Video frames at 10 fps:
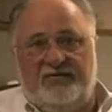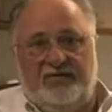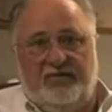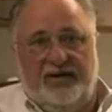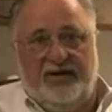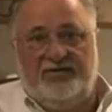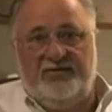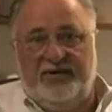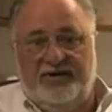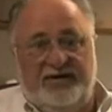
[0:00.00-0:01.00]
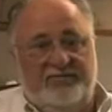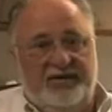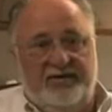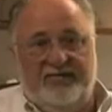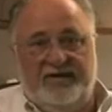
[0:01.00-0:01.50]
for how to tie
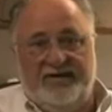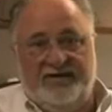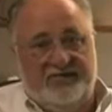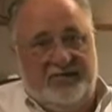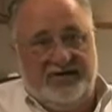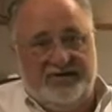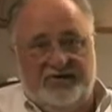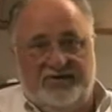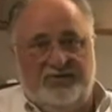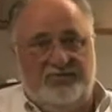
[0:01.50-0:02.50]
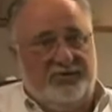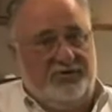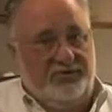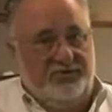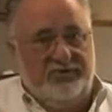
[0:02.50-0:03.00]
better flies faster with a
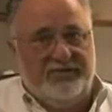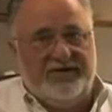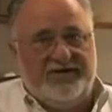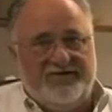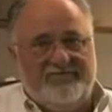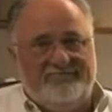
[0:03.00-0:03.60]
Norvise.